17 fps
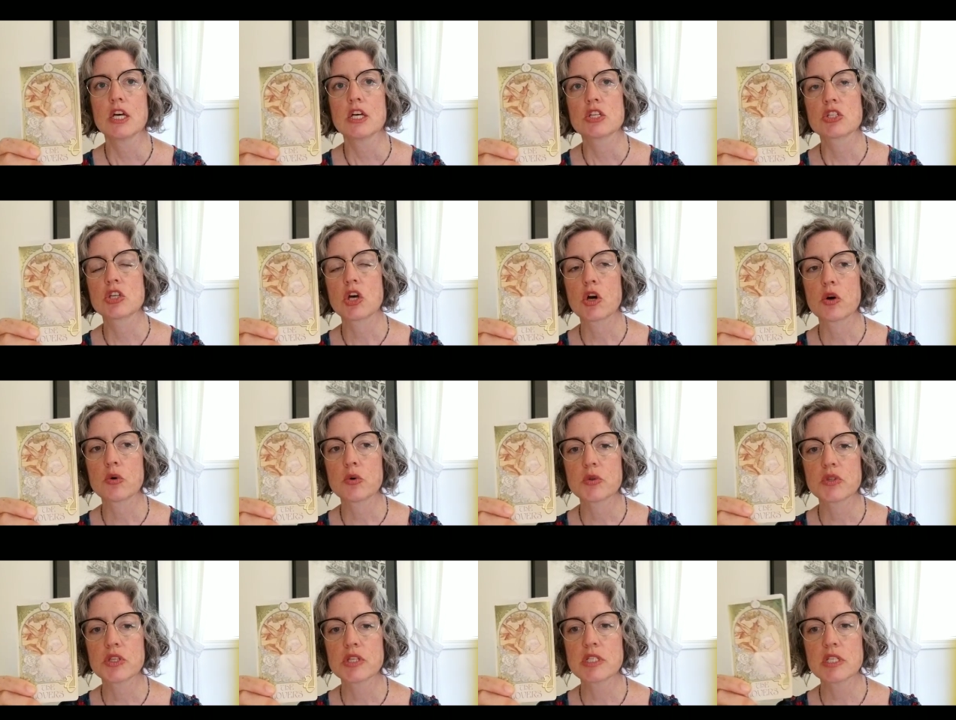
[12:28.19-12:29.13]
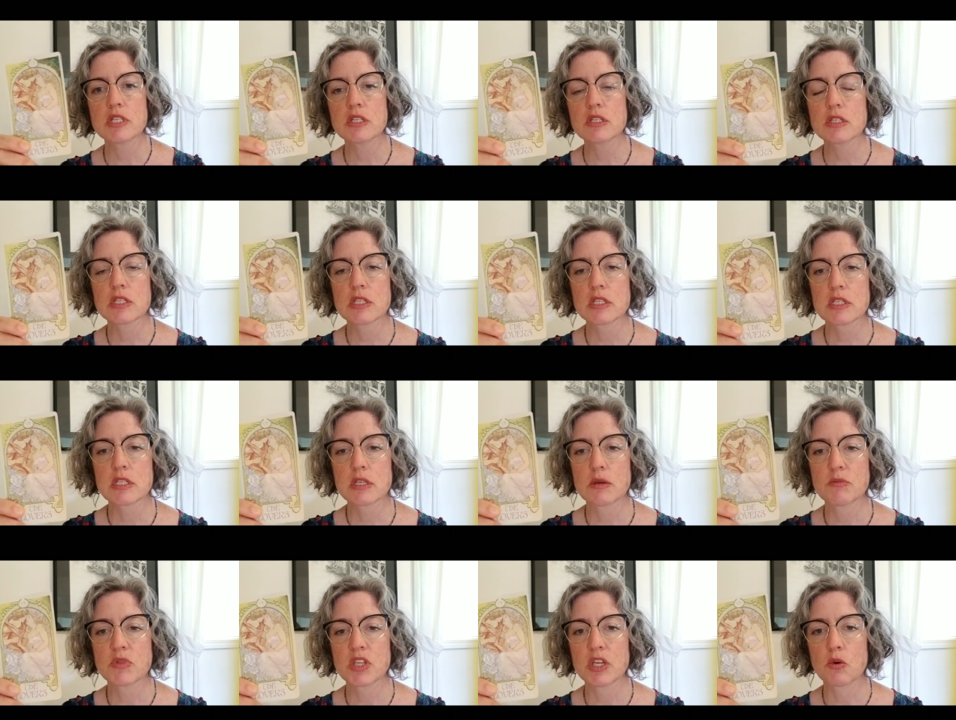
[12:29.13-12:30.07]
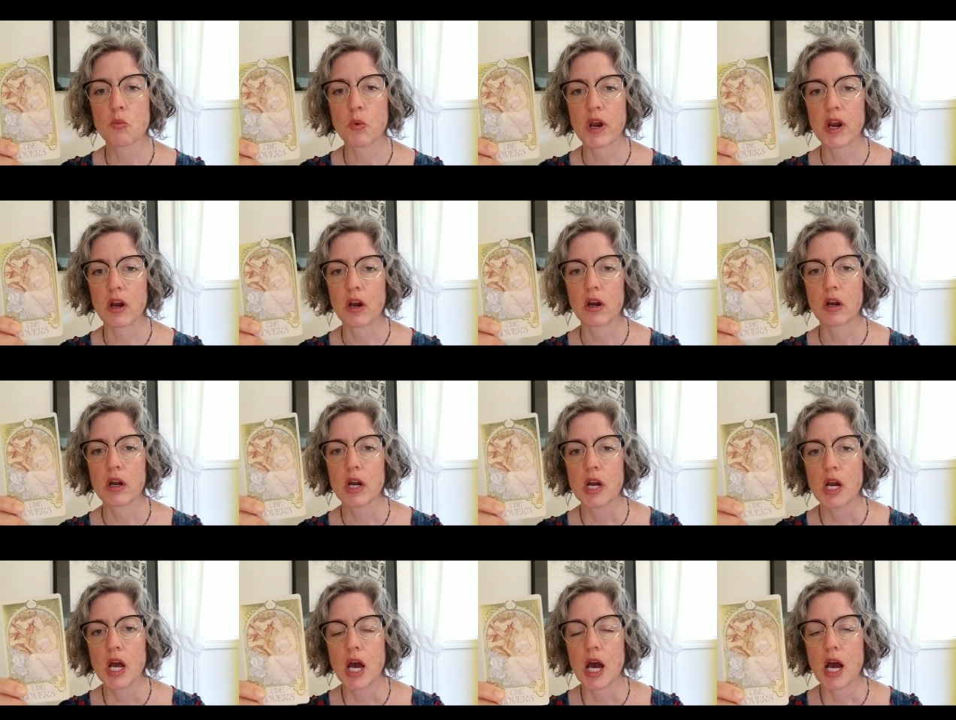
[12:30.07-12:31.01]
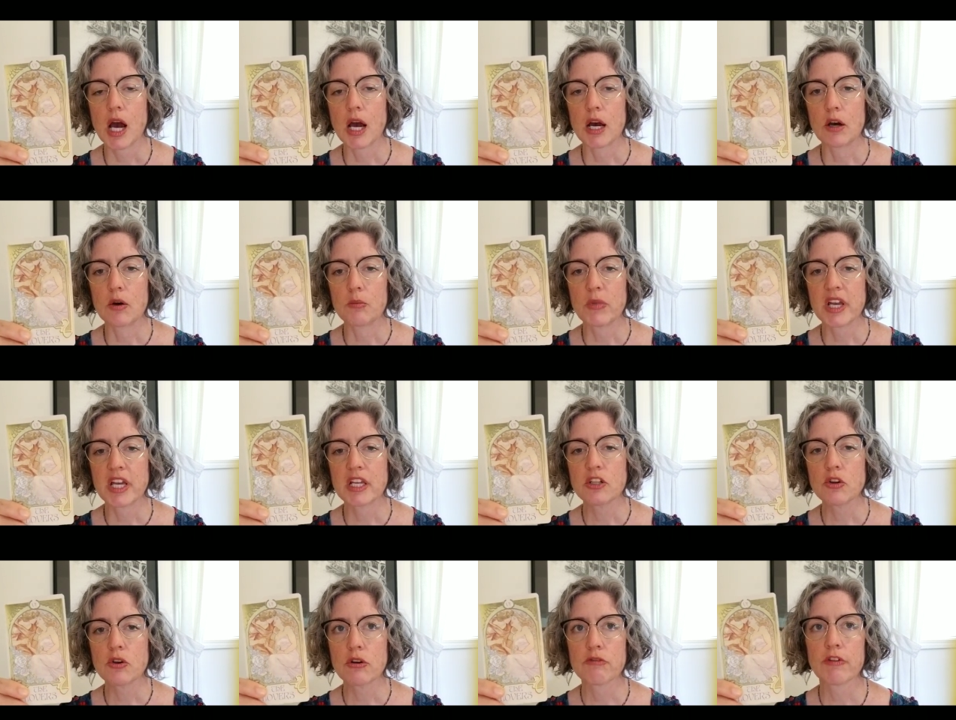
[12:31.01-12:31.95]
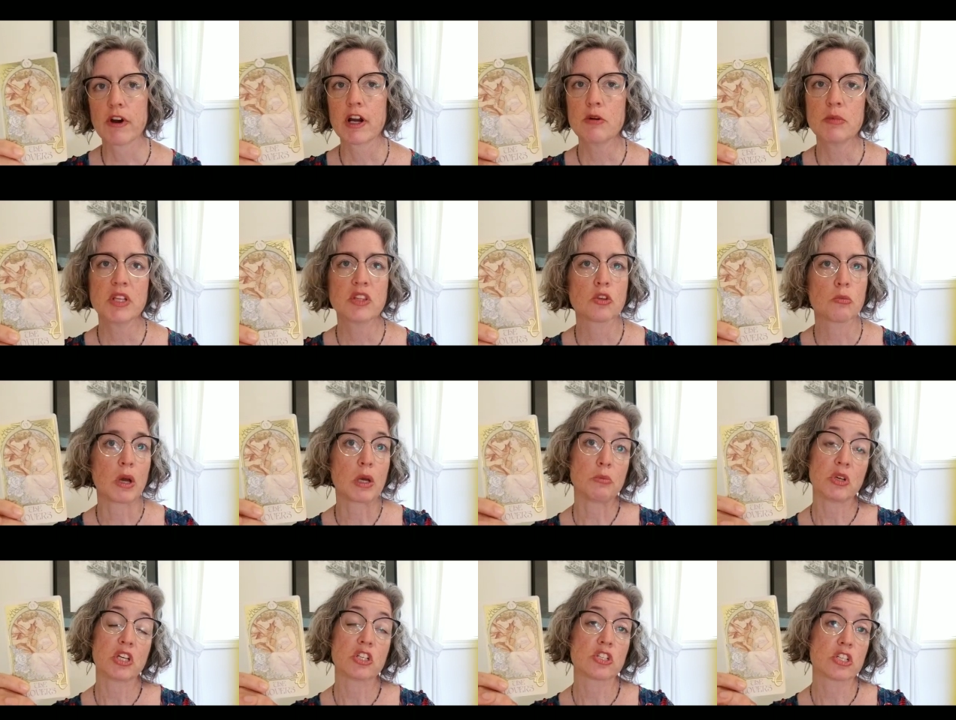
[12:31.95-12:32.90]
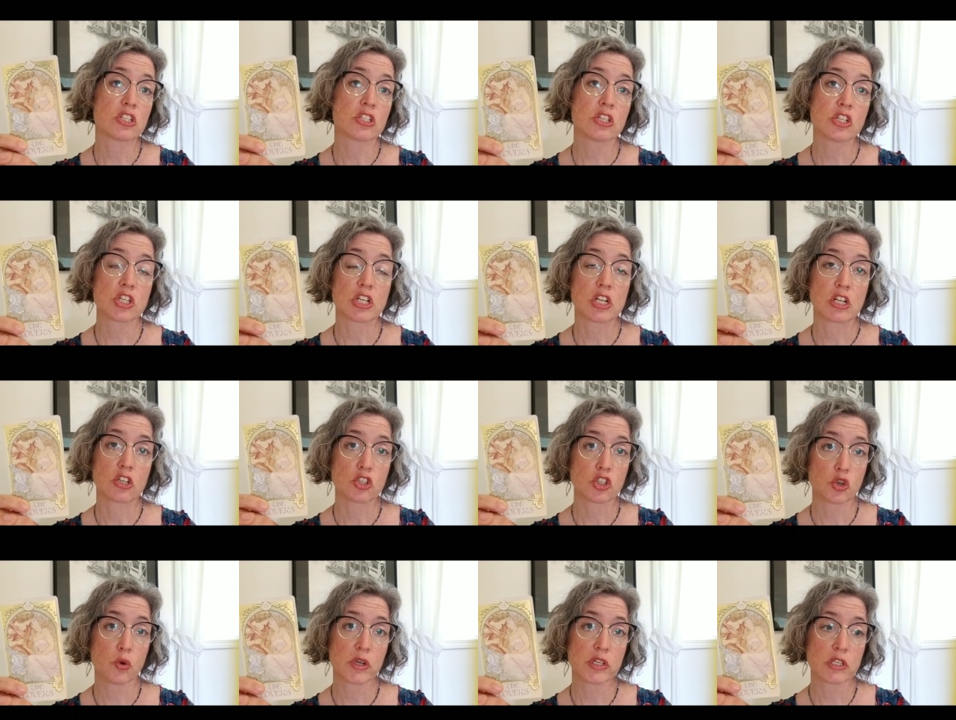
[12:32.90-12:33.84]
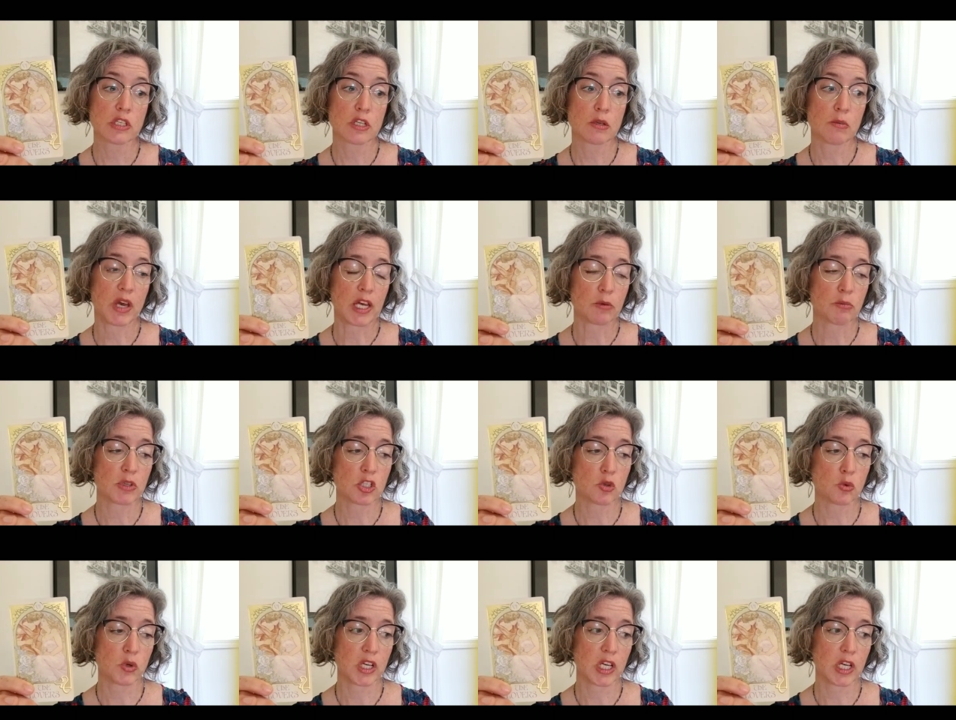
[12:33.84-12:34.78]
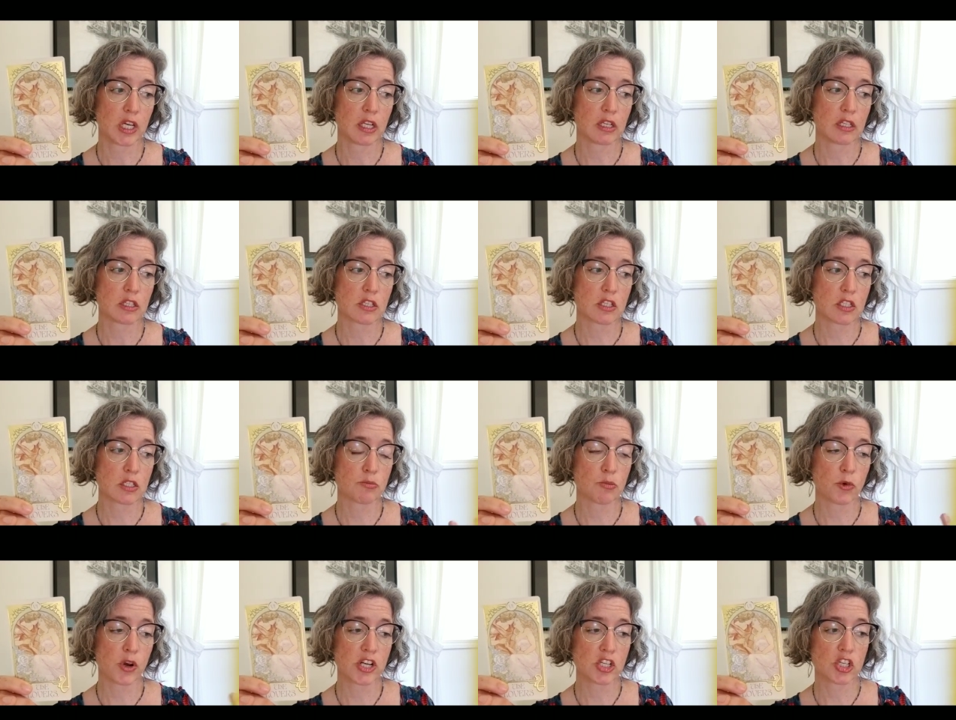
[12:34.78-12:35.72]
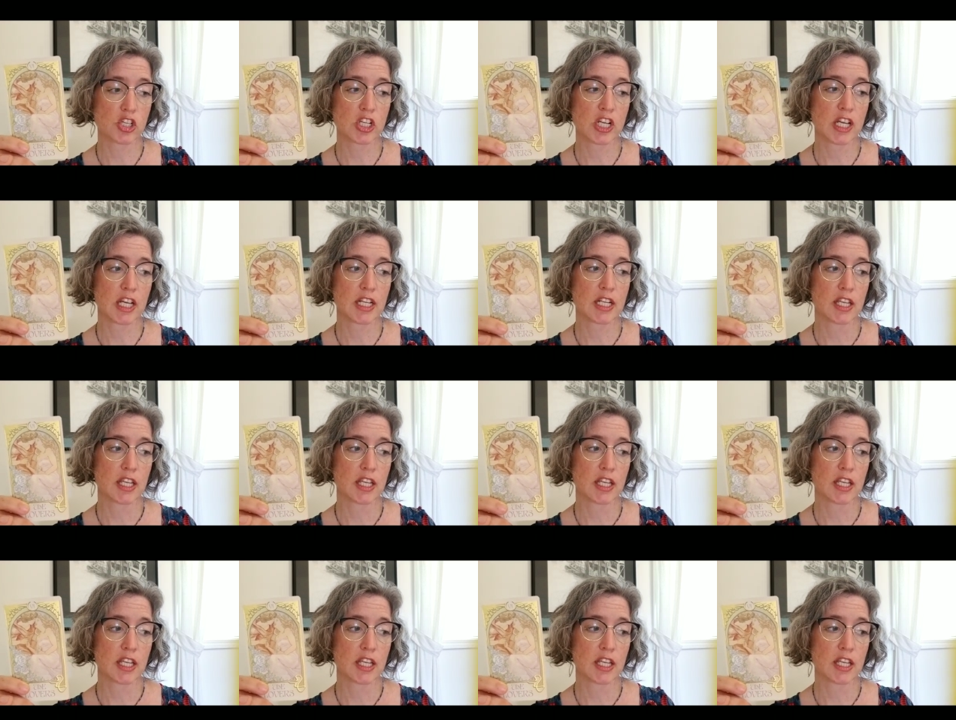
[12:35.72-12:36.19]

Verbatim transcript: So, this is something where um, in your environment, there might be a decision and a choice to make between the spreadsheet,